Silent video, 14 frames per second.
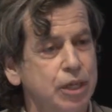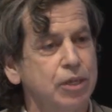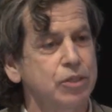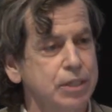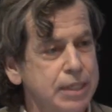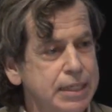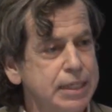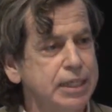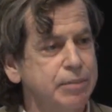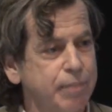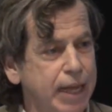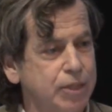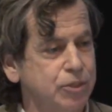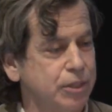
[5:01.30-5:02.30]
does indeed
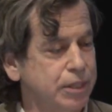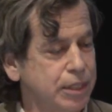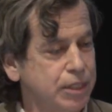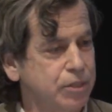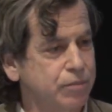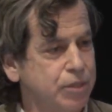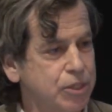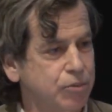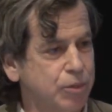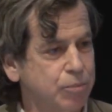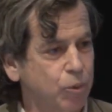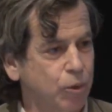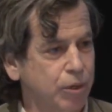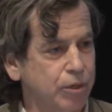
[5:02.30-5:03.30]
match the needs of this
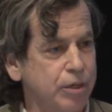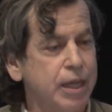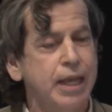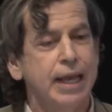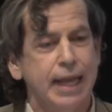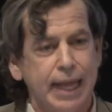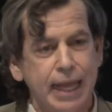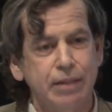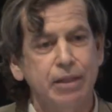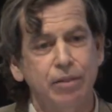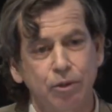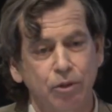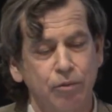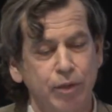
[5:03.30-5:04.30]
reporter and
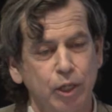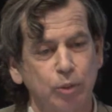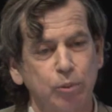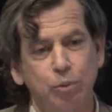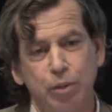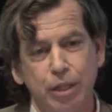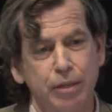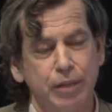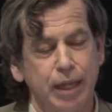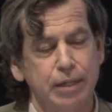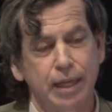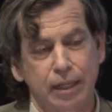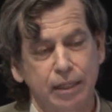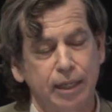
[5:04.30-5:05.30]
that they're available within
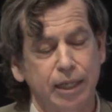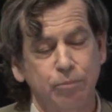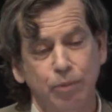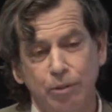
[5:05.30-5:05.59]
that deadline,